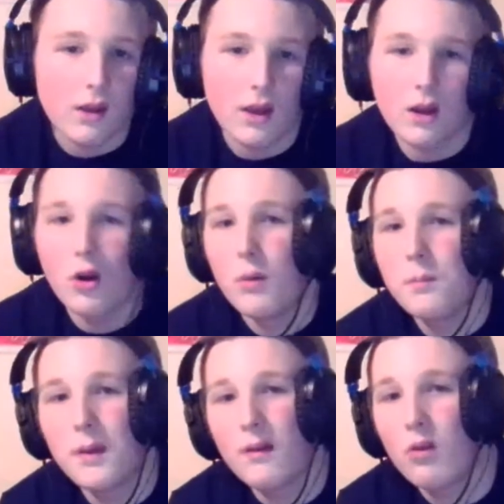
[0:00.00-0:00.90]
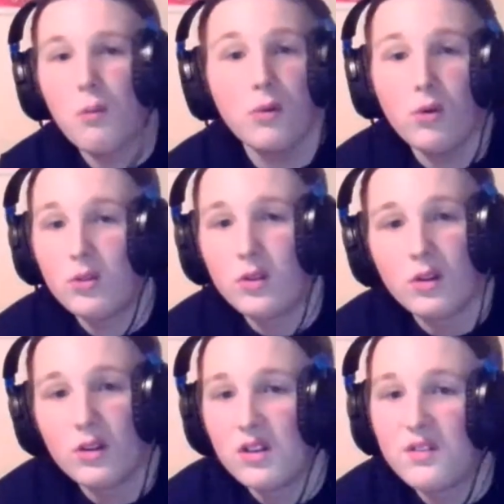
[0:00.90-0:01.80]
And I hope Baron Corbin will
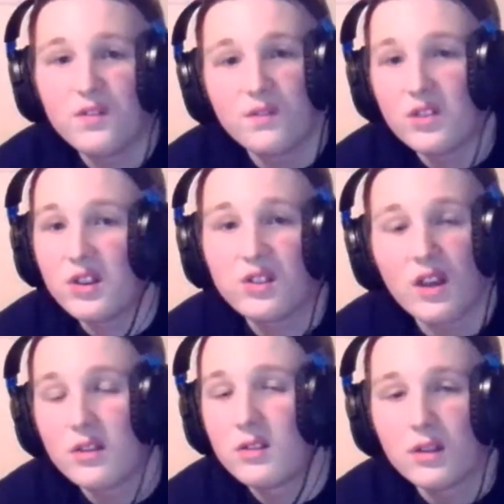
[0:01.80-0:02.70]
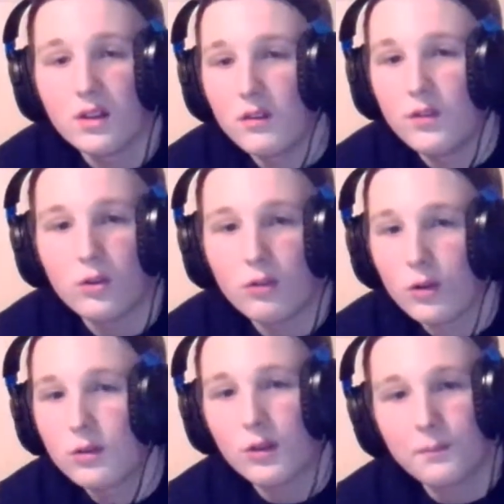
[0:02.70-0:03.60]
the success in the future.
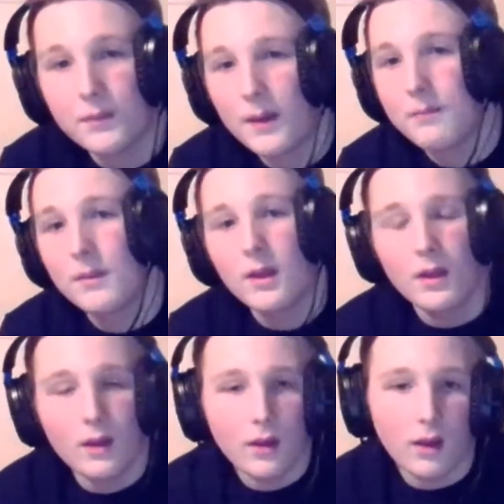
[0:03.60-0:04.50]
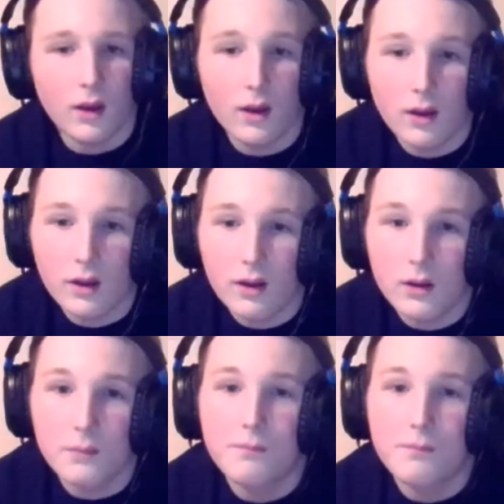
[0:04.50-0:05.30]
So, yeah.